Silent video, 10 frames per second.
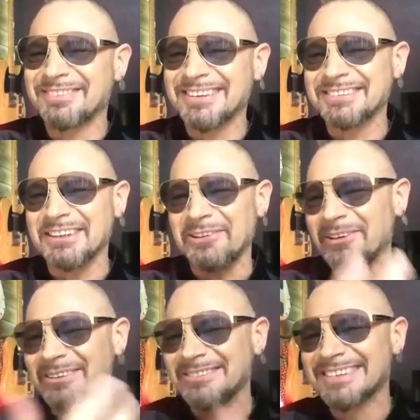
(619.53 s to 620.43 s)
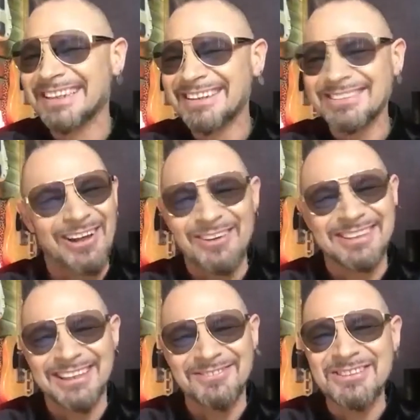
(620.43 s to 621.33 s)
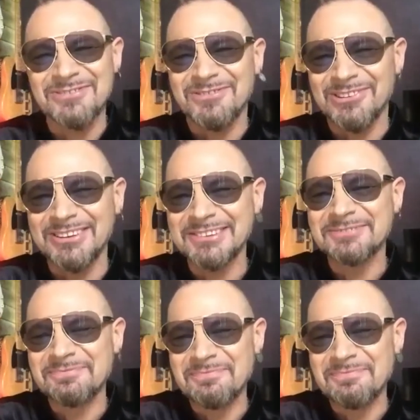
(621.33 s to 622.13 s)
No, live television for you.